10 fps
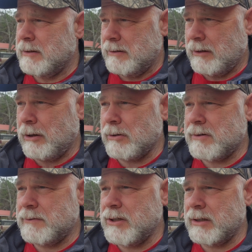the
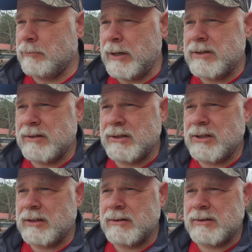cost of raising the
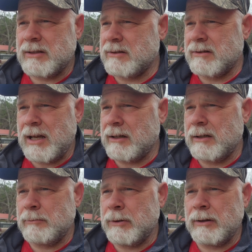chickens is not
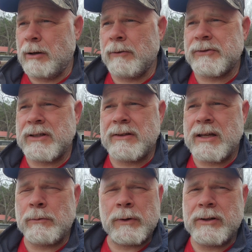going to really offset
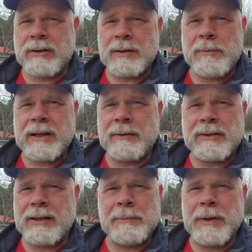that where you're going to make a
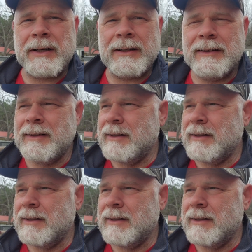ton of money.